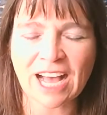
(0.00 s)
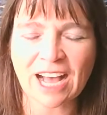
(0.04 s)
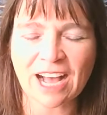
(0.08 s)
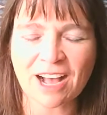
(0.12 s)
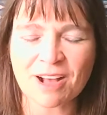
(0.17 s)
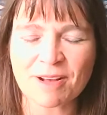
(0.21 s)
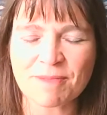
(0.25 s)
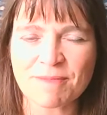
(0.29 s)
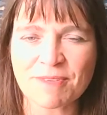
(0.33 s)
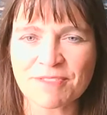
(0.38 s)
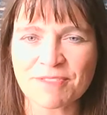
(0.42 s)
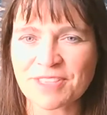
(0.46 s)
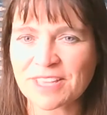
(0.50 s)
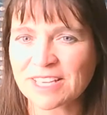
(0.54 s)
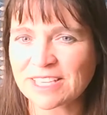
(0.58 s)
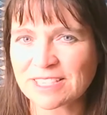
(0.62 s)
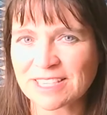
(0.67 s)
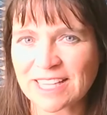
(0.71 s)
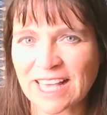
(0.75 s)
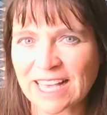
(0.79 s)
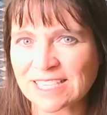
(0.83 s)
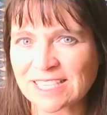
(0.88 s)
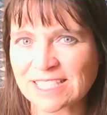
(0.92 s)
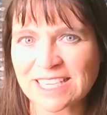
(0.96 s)

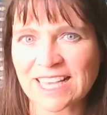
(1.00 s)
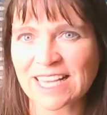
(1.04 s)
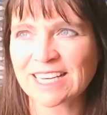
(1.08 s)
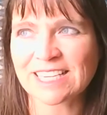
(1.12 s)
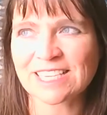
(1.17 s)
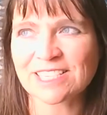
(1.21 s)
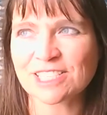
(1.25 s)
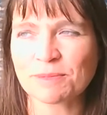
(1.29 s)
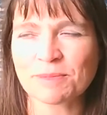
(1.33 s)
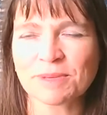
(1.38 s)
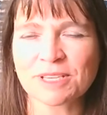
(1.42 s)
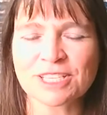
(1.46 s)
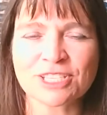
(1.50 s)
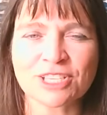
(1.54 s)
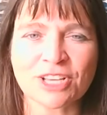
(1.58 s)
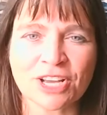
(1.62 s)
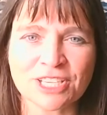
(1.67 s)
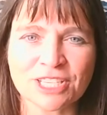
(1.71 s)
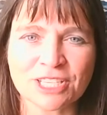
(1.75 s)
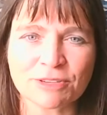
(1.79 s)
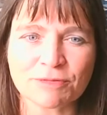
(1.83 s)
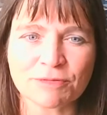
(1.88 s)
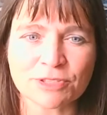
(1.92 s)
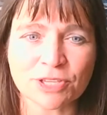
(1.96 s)
that's getting some
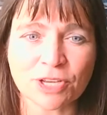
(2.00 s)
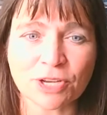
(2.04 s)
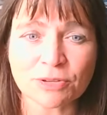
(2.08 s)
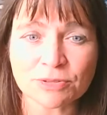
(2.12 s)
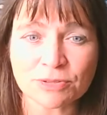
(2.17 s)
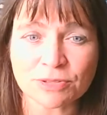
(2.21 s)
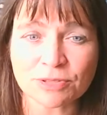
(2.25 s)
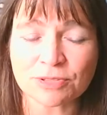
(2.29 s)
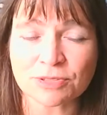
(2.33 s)
exciting results,